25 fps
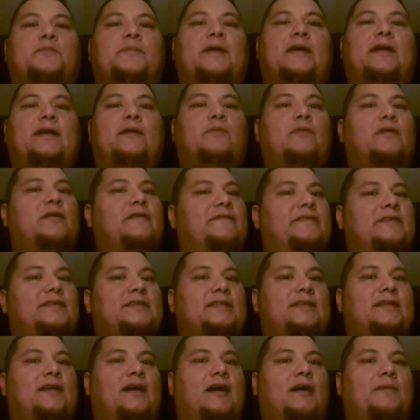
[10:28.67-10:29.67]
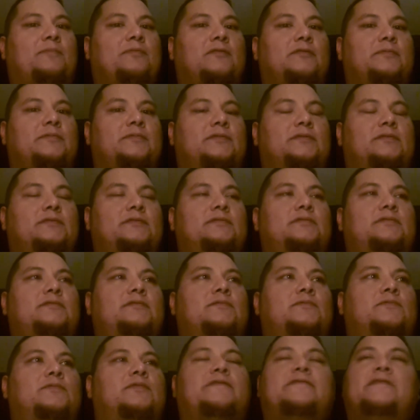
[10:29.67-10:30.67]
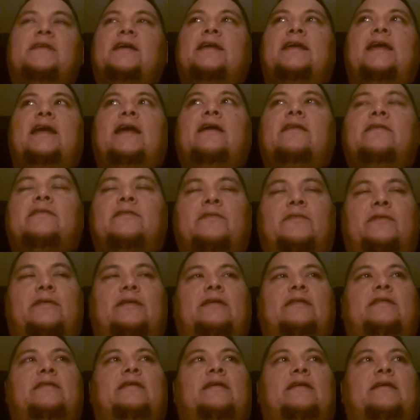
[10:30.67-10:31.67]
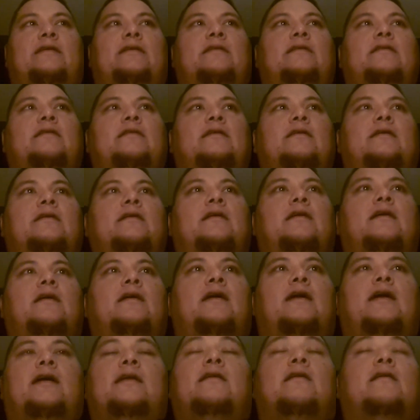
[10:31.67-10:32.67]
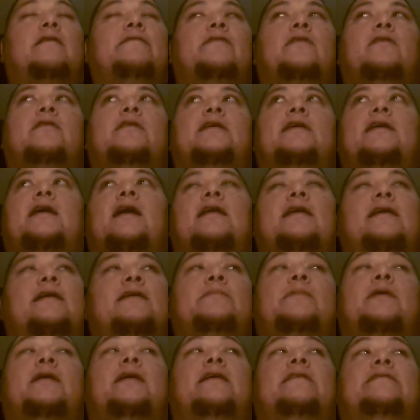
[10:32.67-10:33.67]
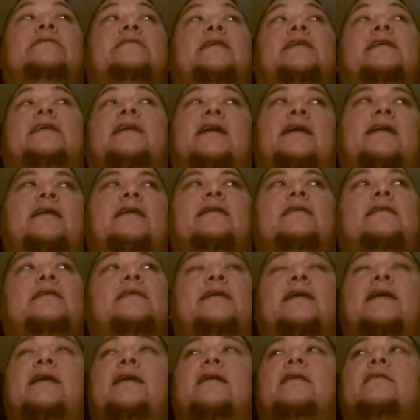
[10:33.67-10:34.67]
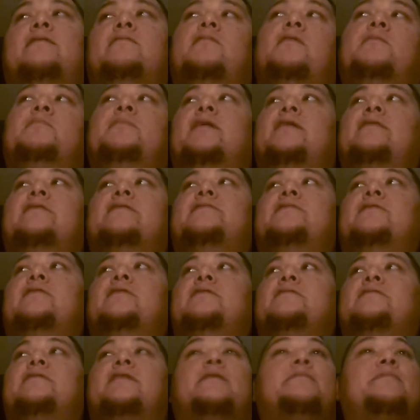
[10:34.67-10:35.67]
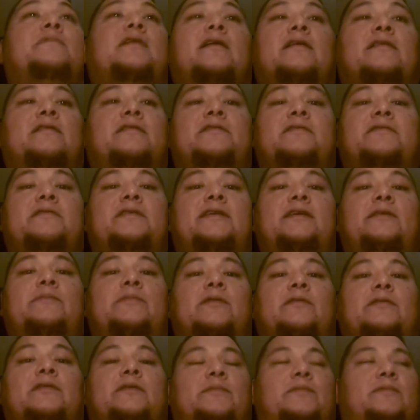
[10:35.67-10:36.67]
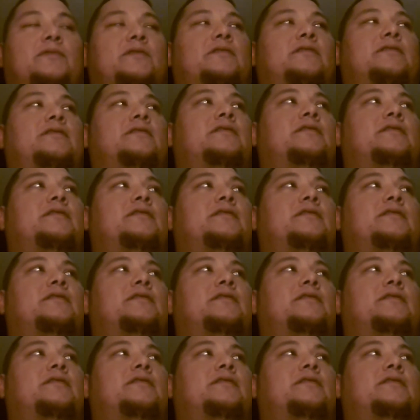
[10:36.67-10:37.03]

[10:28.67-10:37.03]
big? What if it's inoperable? What if they can't do anything? And I've already got it in my head like, hey, yeah, I'm getting the surgery. I'm not going to do chemo anymore.